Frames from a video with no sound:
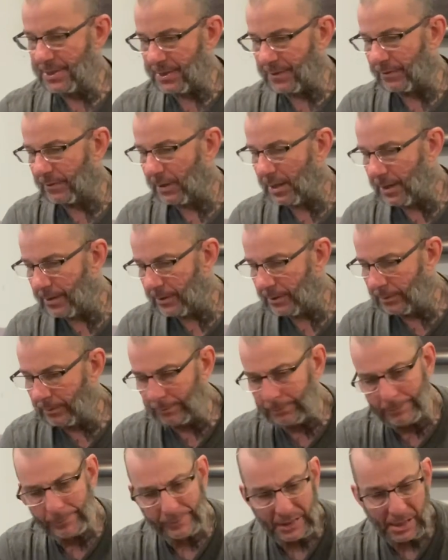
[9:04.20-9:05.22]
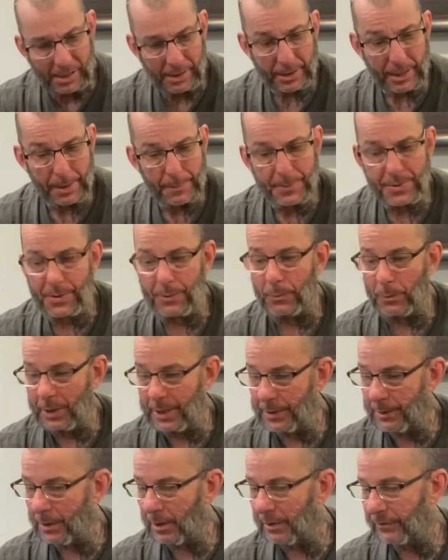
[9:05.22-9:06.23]
of leather, keeps the
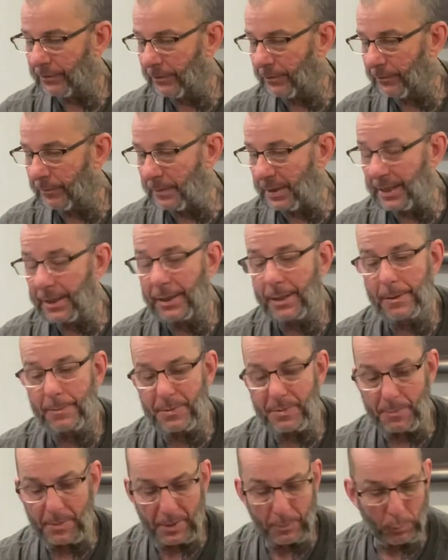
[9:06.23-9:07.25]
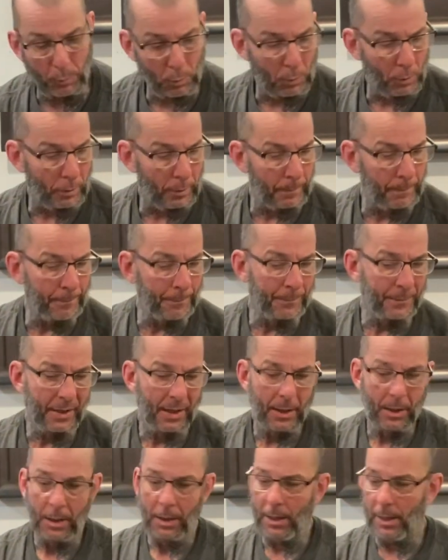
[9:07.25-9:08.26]
wind off of me, keeps me warm,
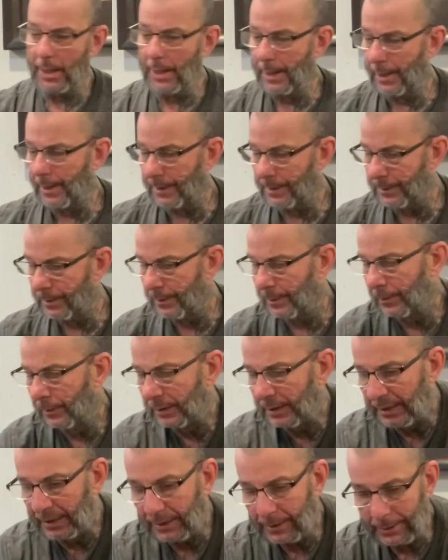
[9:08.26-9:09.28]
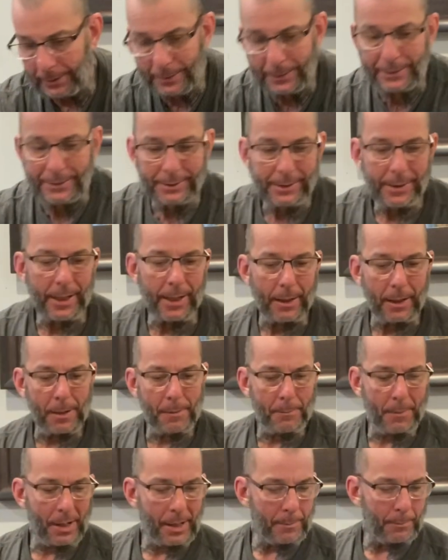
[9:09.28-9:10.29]
and yeah, I
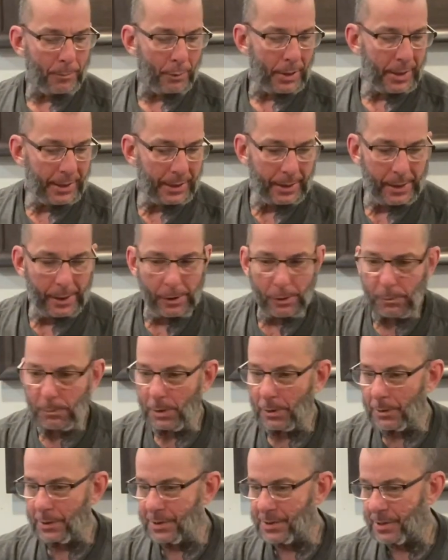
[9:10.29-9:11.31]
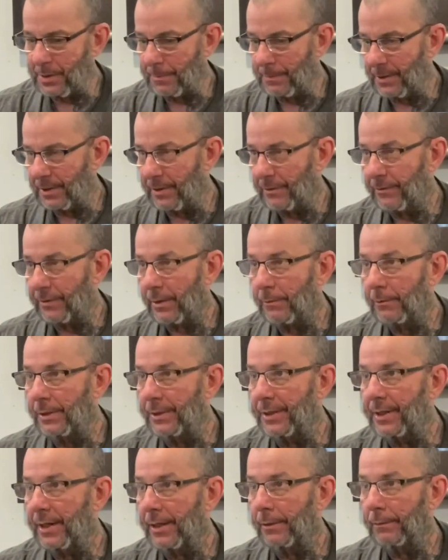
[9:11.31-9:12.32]
might break an elbow or something if I went
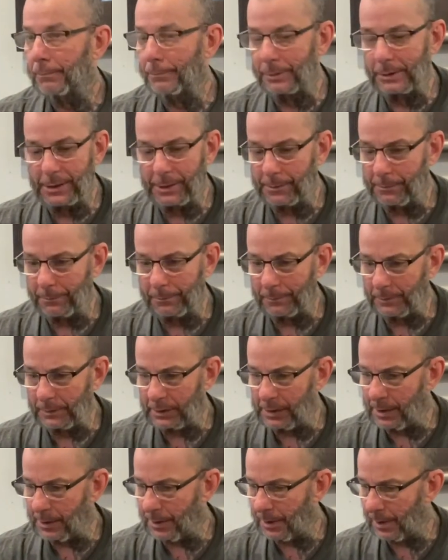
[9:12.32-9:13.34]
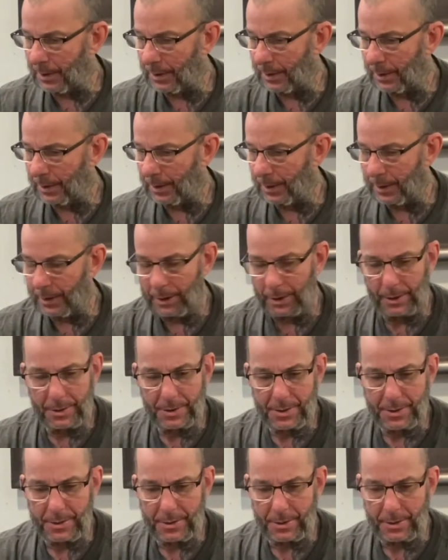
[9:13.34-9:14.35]
down, but
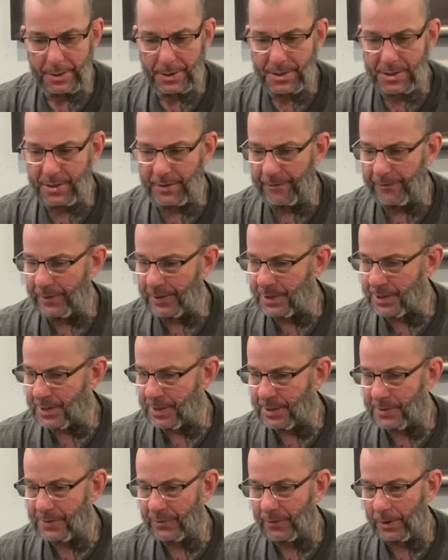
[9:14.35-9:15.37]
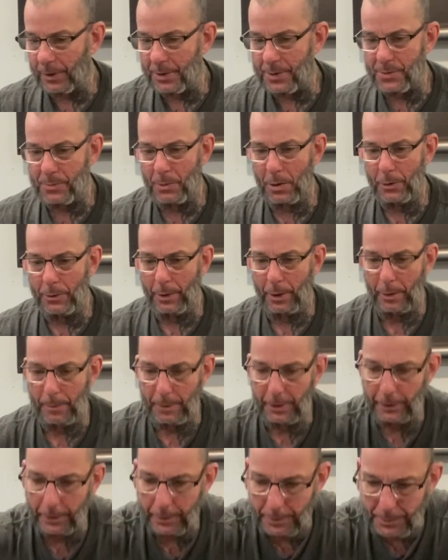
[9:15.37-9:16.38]
it's sufficient as far as road armor
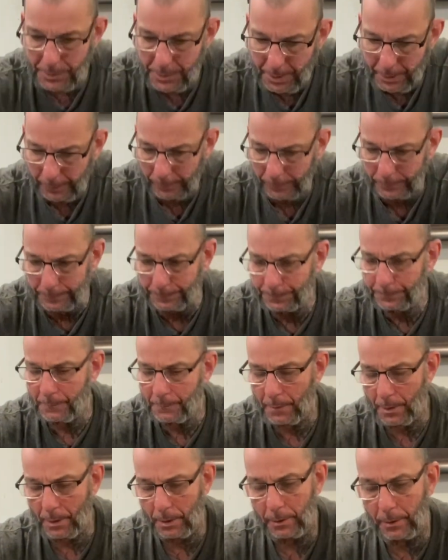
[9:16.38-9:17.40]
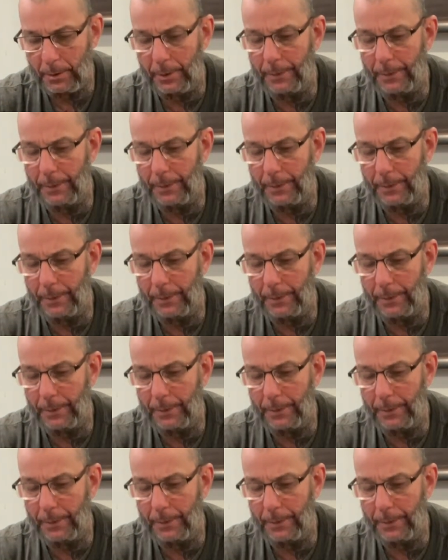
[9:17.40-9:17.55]
goes. All